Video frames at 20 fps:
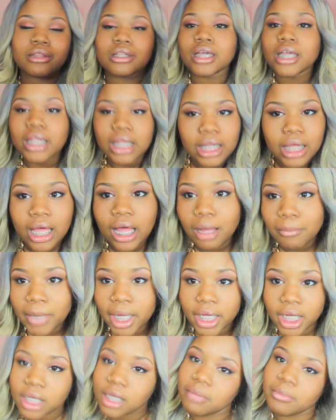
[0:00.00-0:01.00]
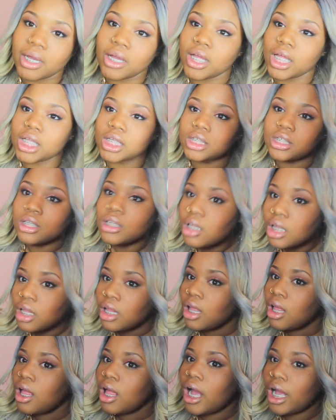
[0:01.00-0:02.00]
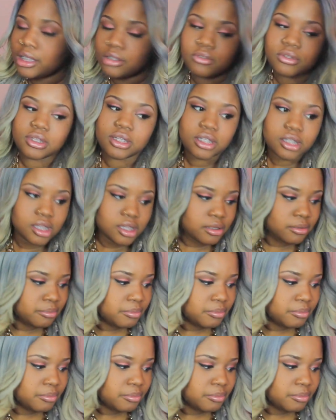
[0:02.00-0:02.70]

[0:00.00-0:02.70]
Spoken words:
look at how my hair came out, and I use this.